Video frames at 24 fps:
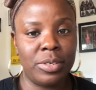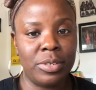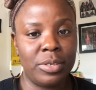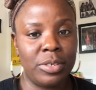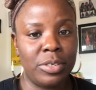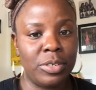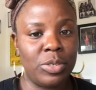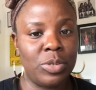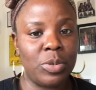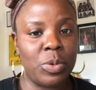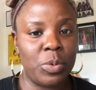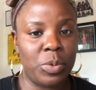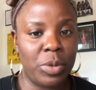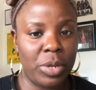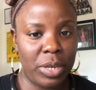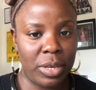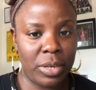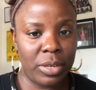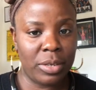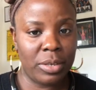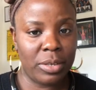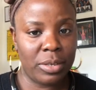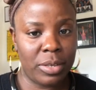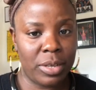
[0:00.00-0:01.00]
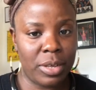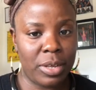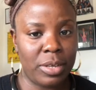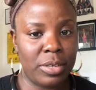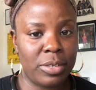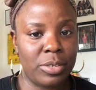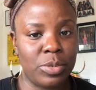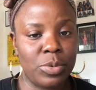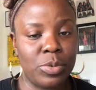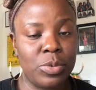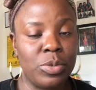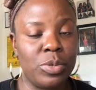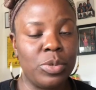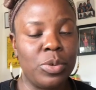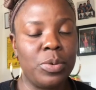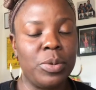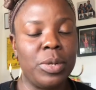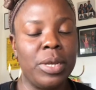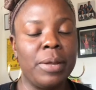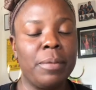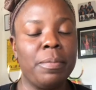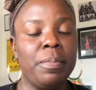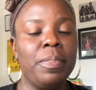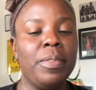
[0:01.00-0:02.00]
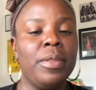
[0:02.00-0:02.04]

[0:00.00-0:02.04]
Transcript: the zoning, school zoning.